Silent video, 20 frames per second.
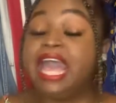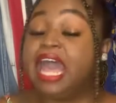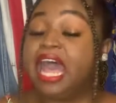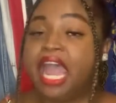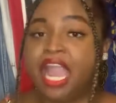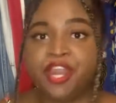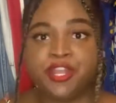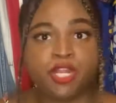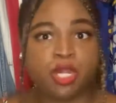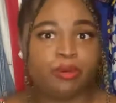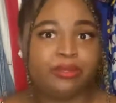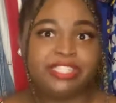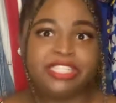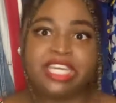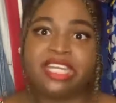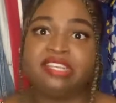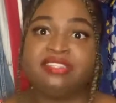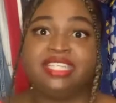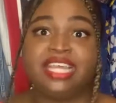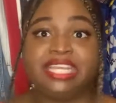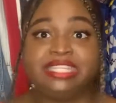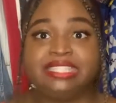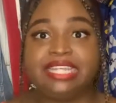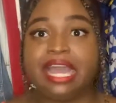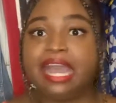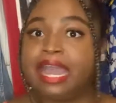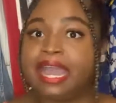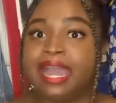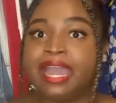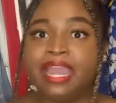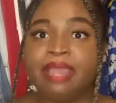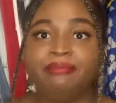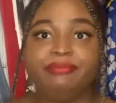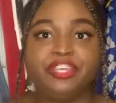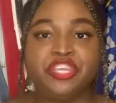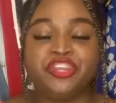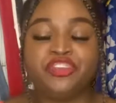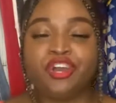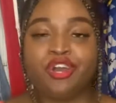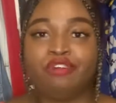I know it's going to take time,
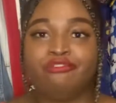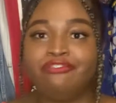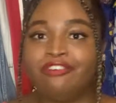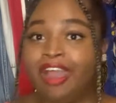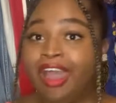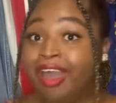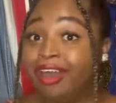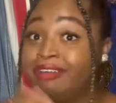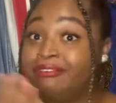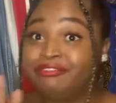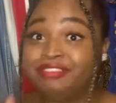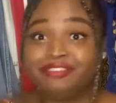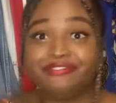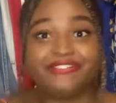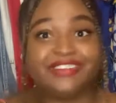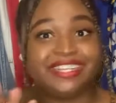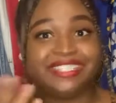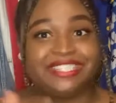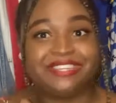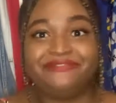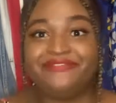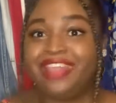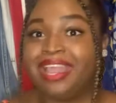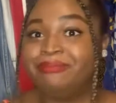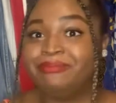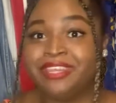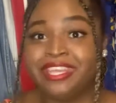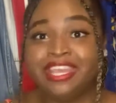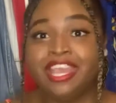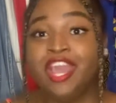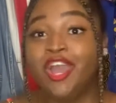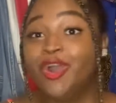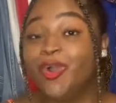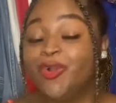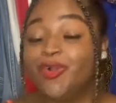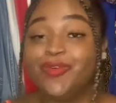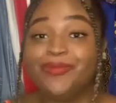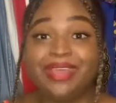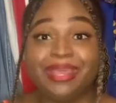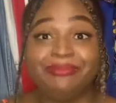for all of the friends and family
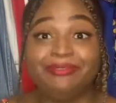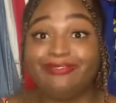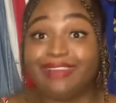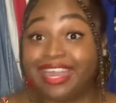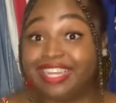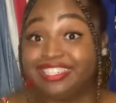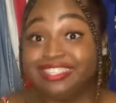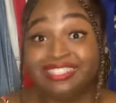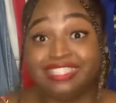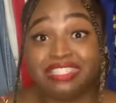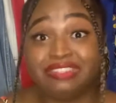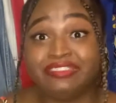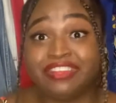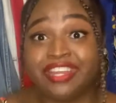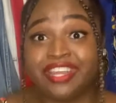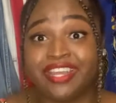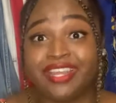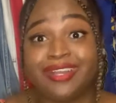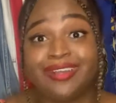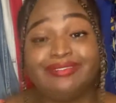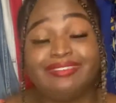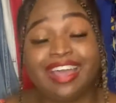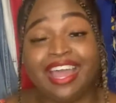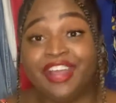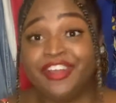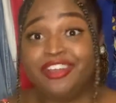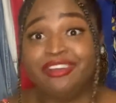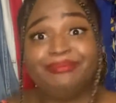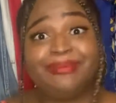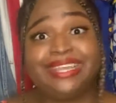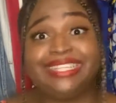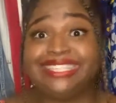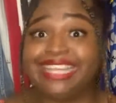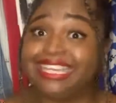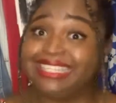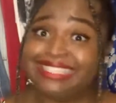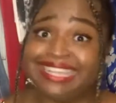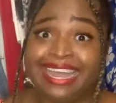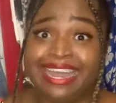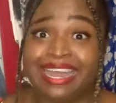who may be watching this video. I know it may
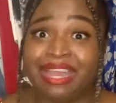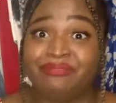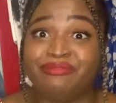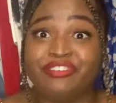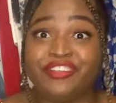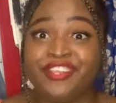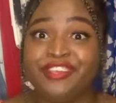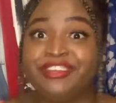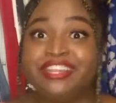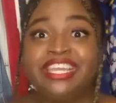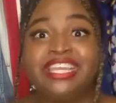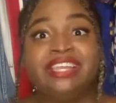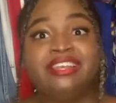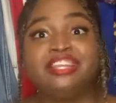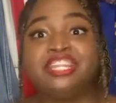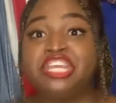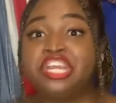take time for you to get,